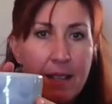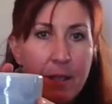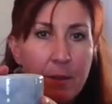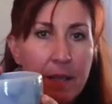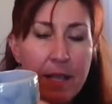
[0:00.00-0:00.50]

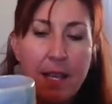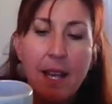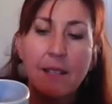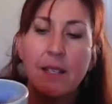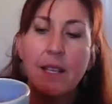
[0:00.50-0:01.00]
This one
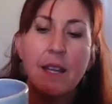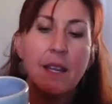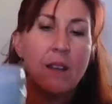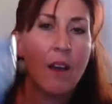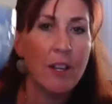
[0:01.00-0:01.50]
has the
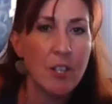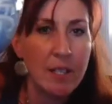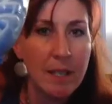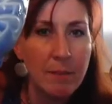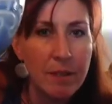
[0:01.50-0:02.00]
kanji
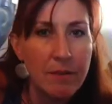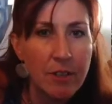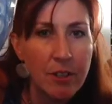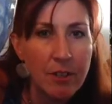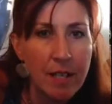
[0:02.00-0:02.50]
symbol
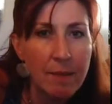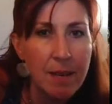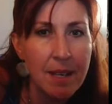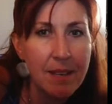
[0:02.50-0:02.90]
for dream,